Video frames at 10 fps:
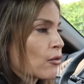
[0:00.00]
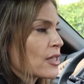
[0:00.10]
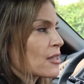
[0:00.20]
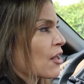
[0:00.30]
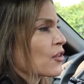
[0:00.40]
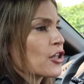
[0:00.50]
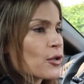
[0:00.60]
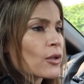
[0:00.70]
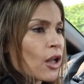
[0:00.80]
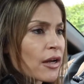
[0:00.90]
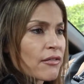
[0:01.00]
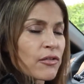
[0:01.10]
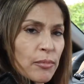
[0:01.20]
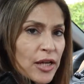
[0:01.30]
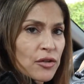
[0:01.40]
It's nothing new. A lot of
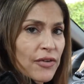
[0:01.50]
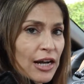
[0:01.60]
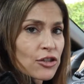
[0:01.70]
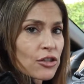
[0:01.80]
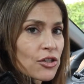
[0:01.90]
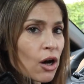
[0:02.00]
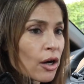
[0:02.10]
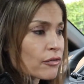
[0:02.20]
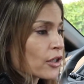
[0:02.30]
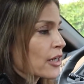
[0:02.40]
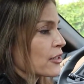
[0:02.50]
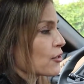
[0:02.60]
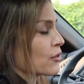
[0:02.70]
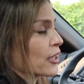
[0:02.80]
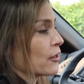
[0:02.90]
manufacturers offer it.
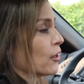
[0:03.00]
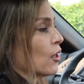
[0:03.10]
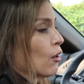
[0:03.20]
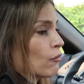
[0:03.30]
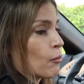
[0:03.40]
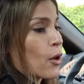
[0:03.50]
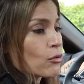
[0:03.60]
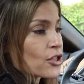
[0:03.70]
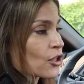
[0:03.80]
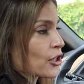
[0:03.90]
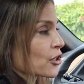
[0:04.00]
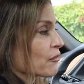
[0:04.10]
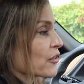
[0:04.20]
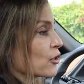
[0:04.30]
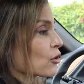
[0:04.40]
You can remote start your
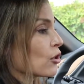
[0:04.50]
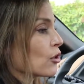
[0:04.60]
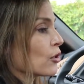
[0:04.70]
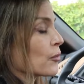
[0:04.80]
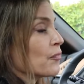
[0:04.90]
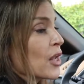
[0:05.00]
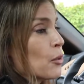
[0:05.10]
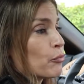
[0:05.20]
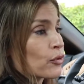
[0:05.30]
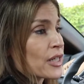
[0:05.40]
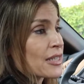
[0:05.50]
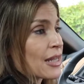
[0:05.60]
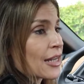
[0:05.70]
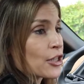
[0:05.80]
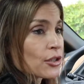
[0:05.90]
vehicle,
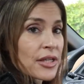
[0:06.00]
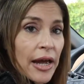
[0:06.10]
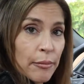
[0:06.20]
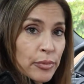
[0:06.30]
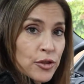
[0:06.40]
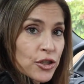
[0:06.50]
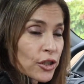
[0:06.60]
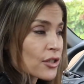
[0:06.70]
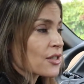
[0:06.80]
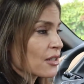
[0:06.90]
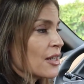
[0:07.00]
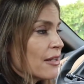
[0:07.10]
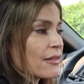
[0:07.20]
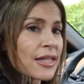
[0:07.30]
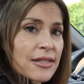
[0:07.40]
preset your temperatures,
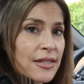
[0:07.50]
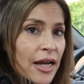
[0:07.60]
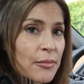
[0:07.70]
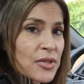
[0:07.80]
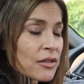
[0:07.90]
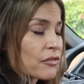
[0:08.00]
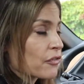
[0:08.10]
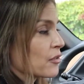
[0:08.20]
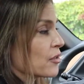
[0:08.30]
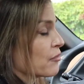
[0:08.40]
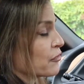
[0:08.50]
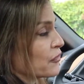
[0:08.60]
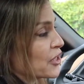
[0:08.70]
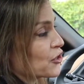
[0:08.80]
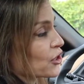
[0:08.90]
these types of
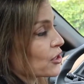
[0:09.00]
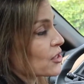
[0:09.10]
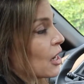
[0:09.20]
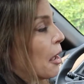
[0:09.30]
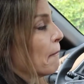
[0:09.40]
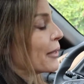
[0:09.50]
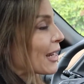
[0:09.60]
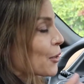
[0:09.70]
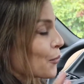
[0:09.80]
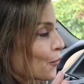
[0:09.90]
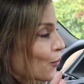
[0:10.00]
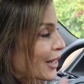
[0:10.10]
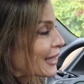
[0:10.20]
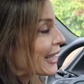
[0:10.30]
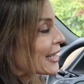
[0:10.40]
features. But what
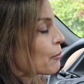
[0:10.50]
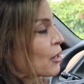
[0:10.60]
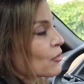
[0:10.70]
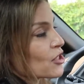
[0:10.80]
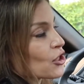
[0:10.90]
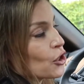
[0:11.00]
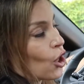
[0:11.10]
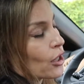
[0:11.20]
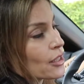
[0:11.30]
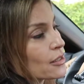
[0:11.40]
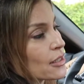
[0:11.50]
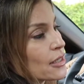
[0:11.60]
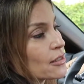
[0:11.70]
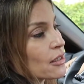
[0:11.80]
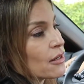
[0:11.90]
I like about the Sonatas
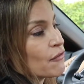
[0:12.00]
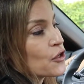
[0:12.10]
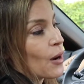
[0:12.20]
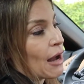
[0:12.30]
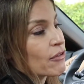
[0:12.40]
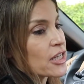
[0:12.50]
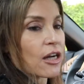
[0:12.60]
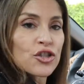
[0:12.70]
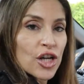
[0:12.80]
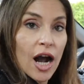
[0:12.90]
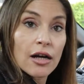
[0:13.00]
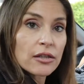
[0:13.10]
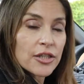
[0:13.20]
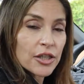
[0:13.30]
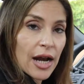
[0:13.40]
is if you have a young child
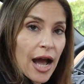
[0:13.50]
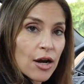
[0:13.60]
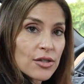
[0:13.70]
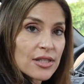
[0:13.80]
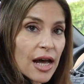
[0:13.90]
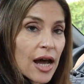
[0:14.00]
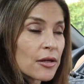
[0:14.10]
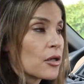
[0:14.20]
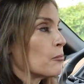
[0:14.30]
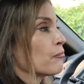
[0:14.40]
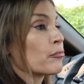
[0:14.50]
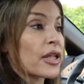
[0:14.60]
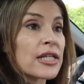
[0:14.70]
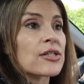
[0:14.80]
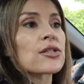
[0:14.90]
in your house that
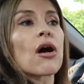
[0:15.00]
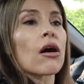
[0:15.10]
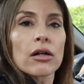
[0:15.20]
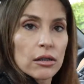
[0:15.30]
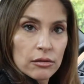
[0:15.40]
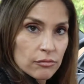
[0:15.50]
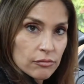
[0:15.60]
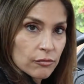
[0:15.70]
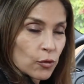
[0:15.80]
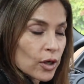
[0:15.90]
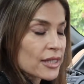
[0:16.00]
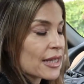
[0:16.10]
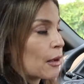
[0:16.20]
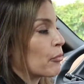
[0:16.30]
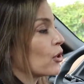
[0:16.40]
plays soccer, for
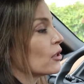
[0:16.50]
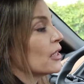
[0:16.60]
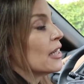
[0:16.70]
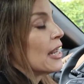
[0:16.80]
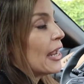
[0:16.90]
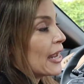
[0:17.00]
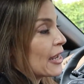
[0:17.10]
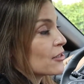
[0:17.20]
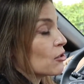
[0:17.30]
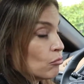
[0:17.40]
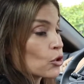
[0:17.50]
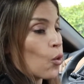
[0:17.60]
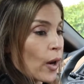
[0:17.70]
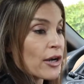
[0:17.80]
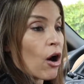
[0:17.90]
example, and
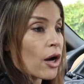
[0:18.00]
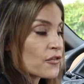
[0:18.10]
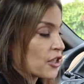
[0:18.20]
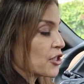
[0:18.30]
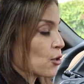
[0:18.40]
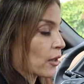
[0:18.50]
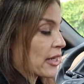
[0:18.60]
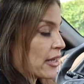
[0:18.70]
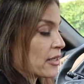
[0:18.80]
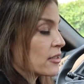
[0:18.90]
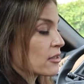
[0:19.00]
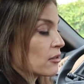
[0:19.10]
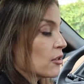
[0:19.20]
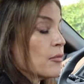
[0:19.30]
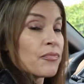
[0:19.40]
quite often your kids
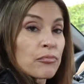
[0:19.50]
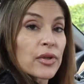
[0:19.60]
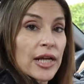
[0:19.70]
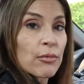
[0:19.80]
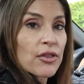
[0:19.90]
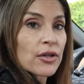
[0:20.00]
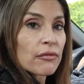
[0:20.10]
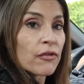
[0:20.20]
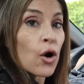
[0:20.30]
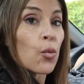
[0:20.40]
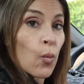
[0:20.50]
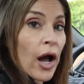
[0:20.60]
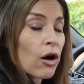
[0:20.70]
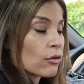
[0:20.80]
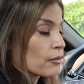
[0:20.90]
play with your phone,
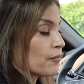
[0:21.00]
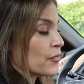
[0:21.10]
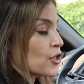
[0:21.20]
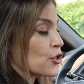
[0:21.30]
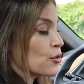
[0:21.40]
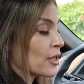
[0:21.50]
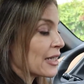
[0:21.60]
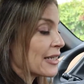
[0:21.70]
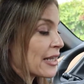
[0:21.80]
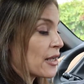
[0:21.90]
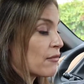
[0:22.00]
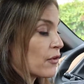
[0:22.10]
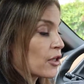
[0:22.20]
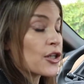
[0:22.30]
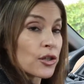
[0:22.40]
well, you can give
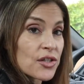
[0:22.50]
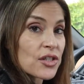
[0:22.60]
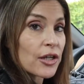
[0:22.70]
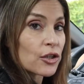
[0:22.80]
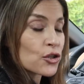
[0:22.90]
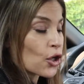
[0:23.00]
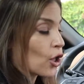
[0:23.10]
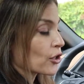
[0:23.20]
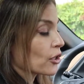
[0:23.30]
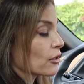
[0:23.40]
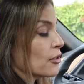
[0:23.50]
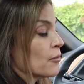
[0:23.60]
your son or daughter